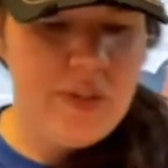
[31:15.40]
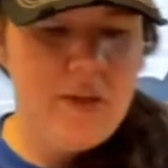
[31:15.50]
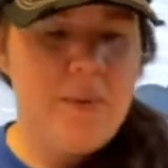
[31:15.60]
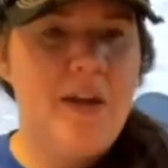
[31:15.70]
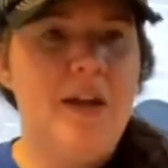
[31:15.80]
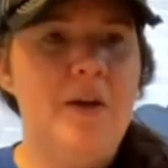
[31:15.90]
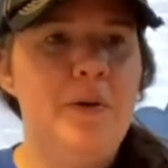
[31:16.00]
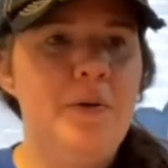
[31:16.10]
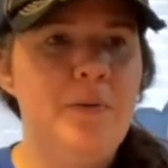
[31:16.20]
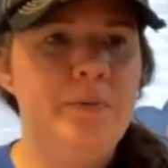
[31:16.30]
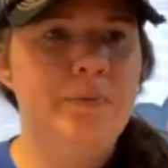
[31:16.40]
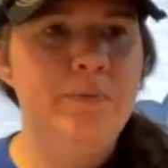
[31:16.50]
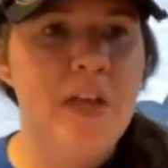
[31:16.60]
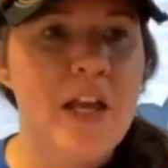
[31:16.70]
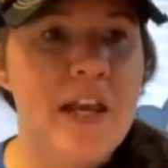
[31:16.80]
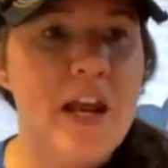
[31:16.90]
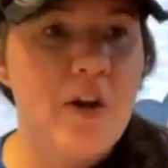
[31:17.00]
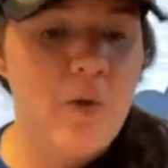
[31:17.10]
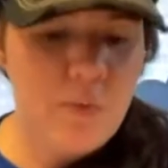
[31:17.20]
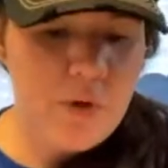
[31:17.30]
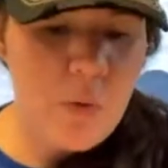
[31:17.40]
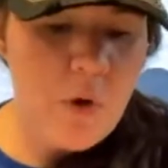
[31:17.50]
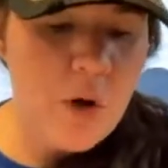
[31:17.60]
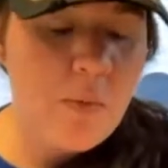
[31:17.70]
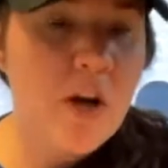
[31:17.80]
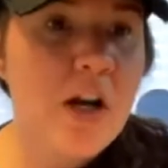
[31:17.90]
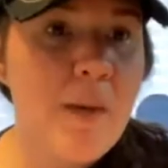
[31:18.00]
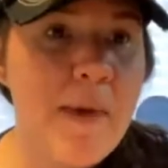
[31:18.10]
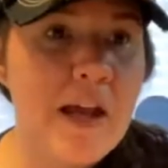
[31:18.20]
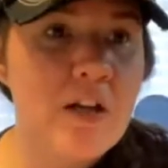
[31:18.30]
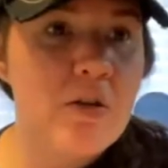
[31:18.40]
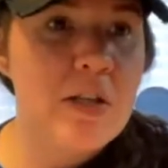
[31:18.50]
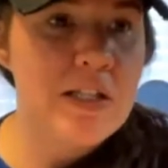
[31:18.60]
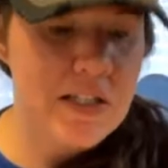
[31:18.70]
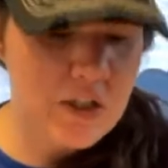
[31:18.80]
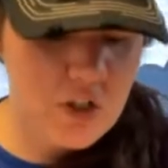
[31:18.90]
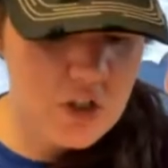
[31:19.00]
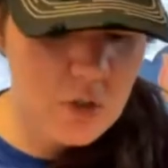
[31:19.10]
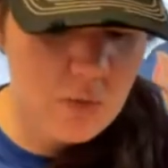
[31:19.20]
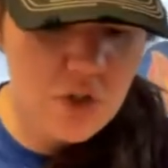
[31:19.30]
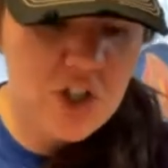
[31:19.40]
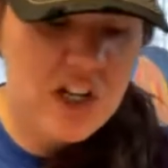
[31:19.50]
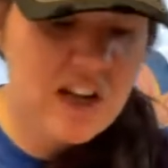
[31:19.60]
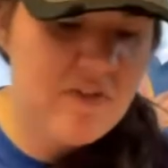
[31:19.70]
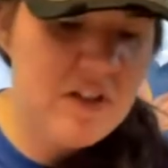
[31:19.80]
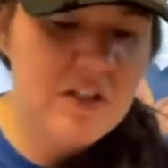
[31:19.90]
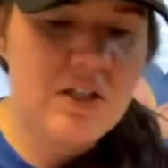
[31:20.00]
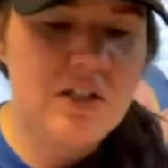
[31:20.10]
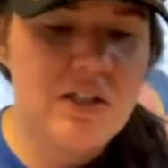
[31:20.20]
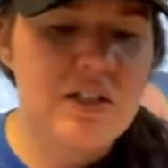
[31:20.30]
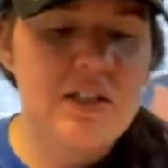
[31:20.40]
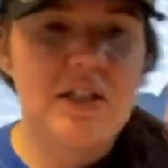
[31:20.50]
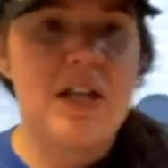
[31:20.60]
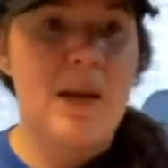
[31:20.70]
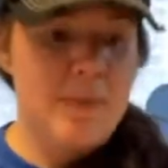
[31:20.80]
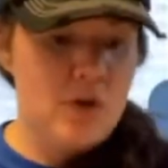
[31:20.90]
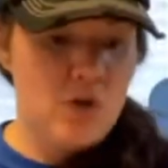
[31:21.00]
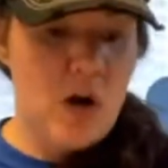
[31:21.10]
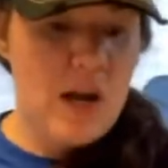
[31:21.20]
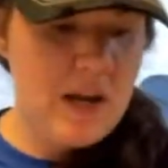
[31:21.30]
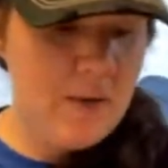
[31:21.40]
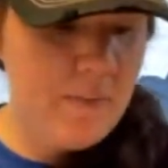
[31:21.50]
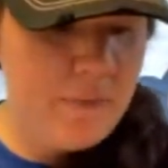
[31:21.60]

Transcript: There we go. Now don't worry. We're gonna come back and do these sections too. We're just gonna give this time to dry